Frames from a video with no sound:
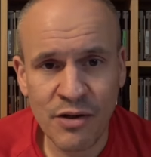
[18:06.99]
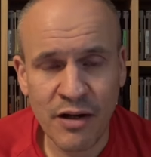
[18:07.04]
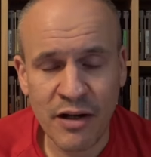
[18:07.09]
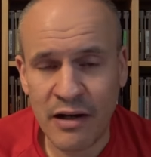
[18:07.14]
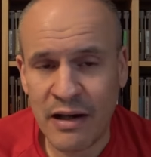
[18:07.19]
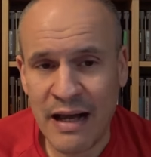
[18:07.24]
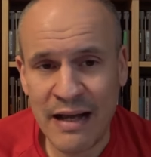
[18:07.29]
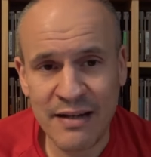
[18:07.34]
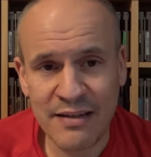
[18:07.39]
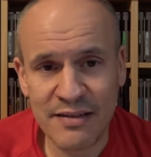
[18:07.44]
and
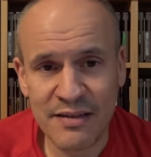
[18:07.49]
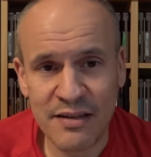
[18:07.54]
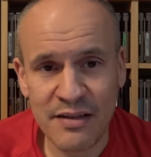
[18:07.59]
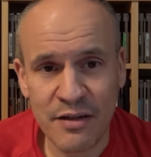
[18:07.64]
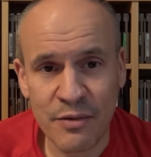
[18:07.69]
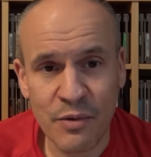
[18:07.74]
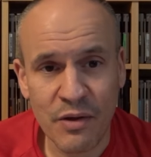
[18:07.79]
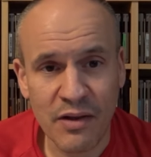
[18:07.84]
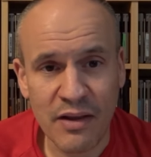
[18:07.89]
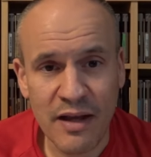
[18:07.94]
honestly,
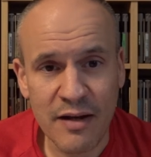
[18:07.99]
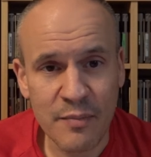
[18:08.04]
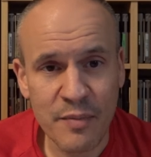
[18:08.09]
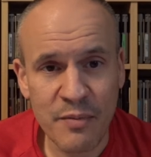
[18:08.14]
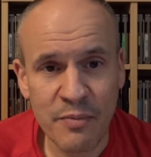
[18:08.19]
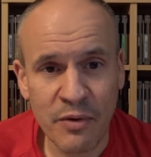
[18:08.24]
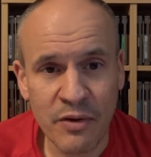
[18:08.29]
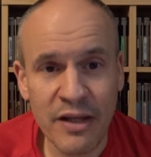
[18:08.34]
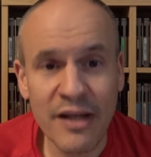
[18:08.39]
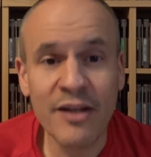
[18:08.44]
there were a lot of
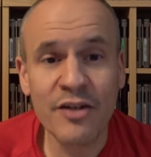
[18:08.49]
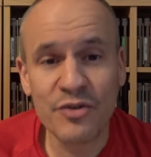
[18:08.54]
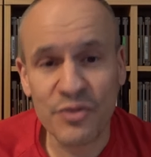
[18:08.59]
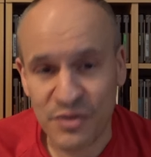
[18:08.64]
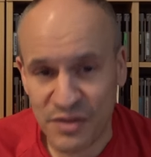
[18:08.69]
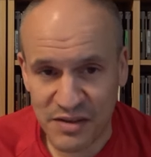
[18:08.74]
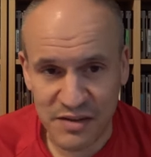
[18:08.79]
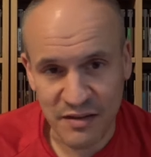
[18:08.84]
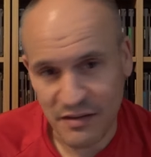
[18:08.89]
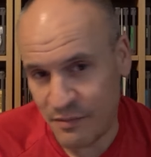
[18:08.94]
people
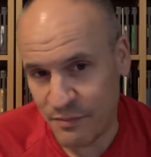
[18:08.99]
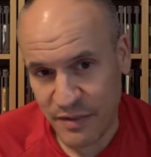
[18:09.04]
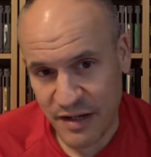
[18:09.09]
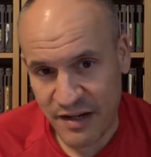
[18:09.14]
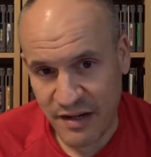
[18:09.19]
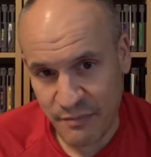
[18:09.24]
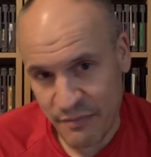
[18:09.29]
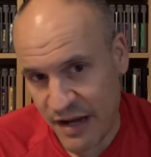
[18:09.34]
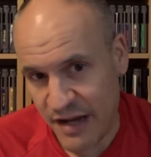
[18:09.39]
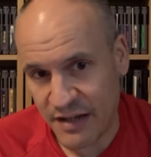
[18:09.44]
interested in
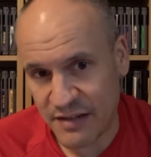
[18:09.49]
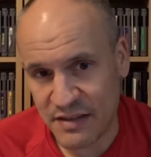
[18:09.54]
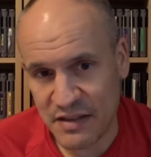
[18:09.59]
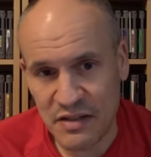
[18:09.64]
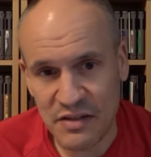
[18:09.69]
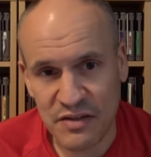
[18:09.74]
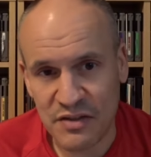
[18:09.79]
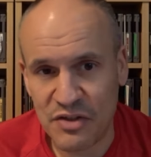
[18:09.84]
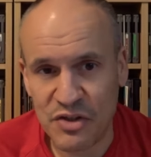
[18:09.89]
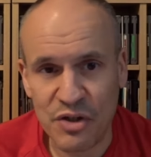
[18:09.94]
buying
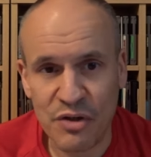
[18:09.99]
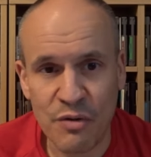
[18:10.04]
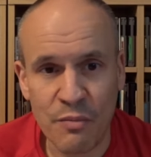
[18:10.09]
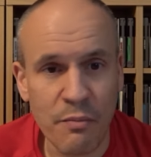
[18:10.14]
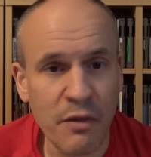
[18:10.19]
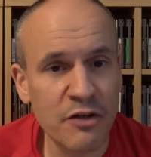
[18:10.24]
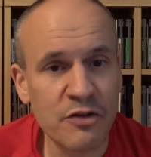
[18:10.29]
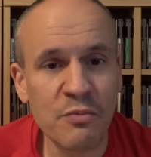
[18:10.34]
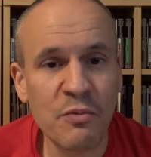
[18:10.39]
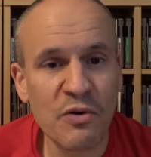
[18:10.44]
magazines this year,
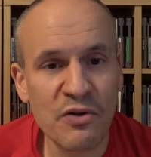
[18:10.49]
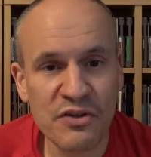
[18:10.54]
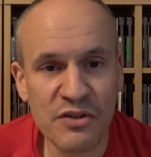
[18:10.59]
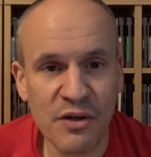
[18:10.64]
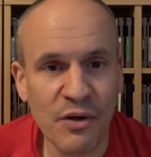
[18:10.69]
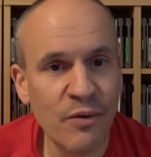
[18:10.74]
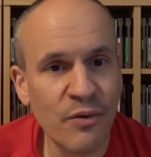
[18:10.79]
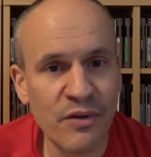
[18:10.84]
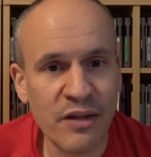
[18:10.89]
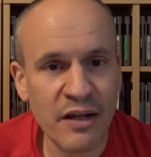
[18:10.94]
much more
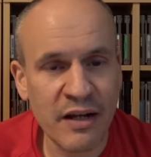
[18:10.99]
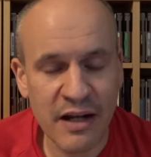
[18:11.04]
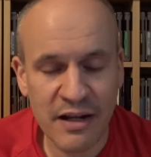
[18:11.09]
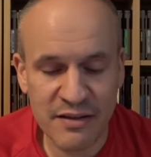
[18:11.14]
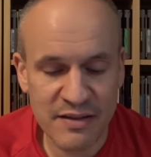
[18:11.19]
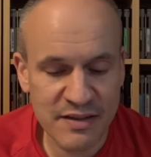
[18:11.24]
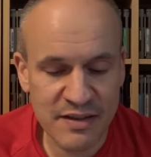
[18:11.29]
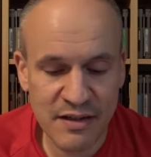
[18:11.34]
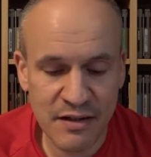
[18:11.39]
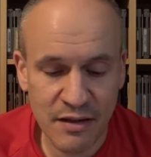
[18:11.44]
so than
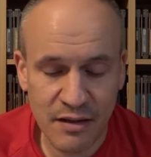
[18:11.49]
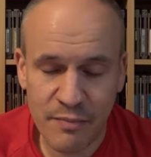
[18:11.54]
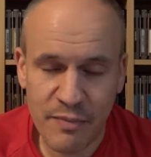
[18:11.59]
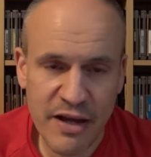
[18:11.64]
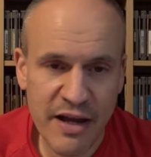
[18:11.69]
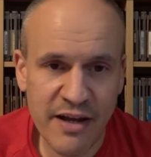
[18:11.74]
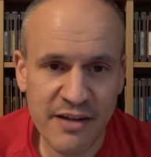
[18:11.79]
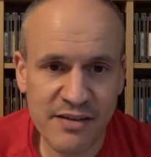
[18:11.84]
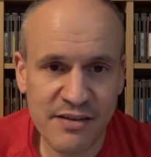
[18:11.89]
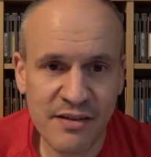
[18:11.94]
I'd seen in the
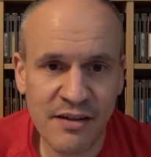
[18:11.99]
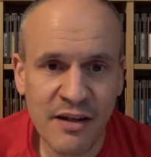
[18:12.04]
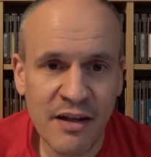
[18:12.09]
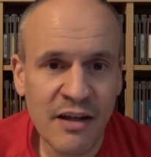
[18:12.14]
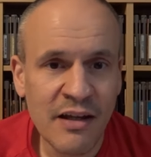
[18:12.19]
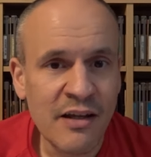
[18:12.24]
past.